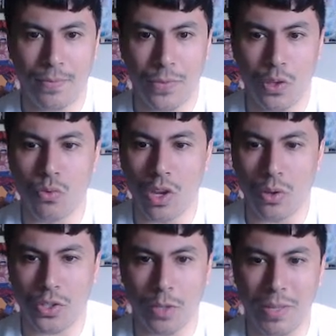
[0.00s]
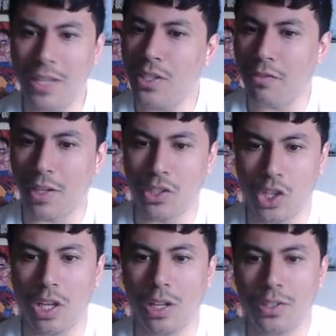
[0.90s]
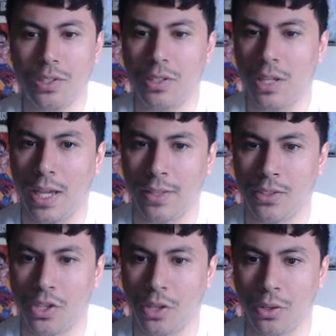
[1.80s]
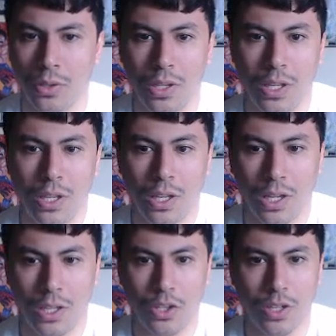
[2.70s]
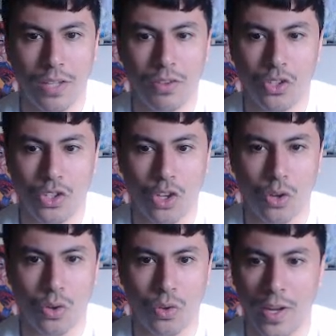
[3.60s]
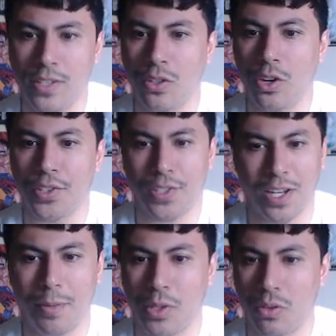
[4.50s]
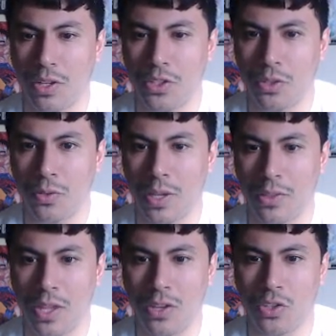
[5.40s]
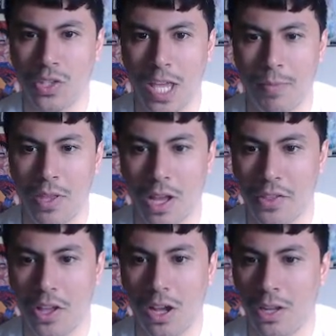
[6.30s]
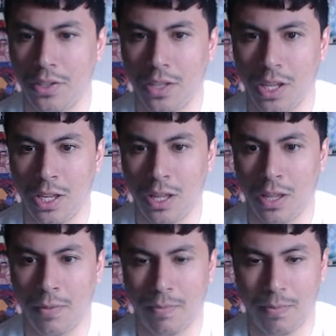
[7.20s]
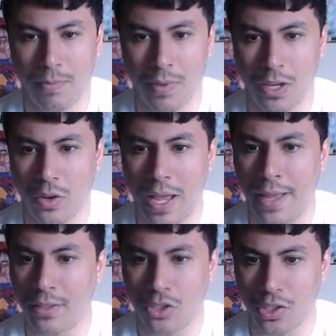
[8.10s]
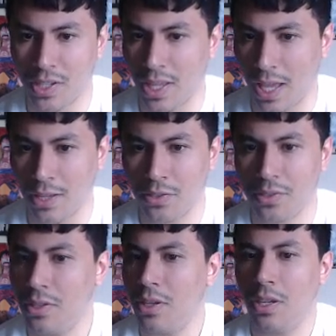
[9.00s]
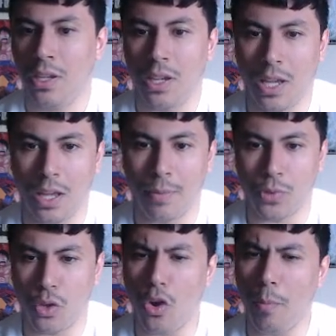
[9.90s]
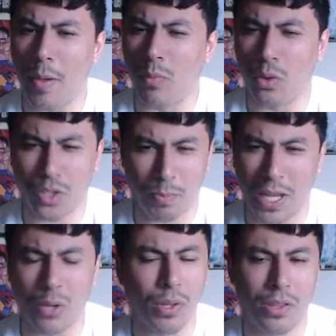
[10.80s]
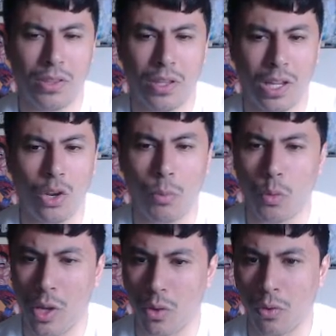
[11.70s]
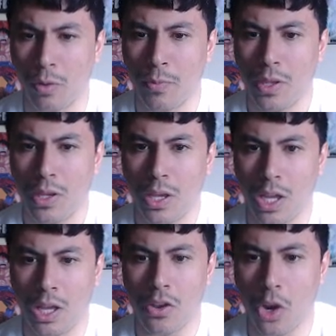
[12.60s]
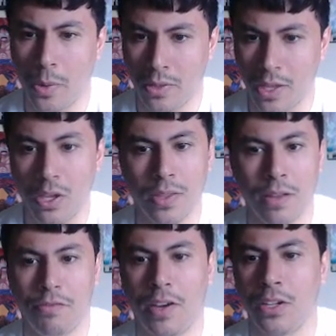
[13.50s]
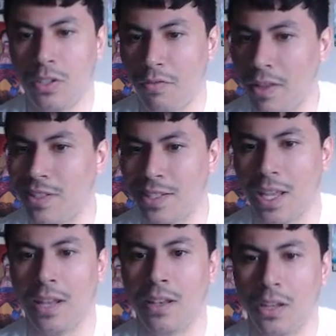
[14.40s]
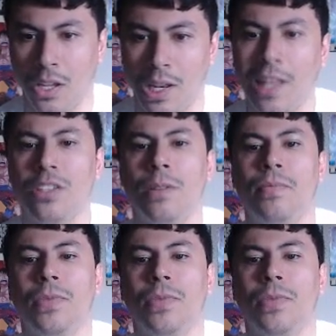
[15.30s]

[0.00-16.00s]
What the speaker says: you know it's going to be easy to find G guards, and so you can even just go crazy on Goddess of the Sun Amaterasu and then just keep the other card in your hand just in case. So you've got a bit more to play with, a lot more wiggle room, knowing that you can then find defenses again later.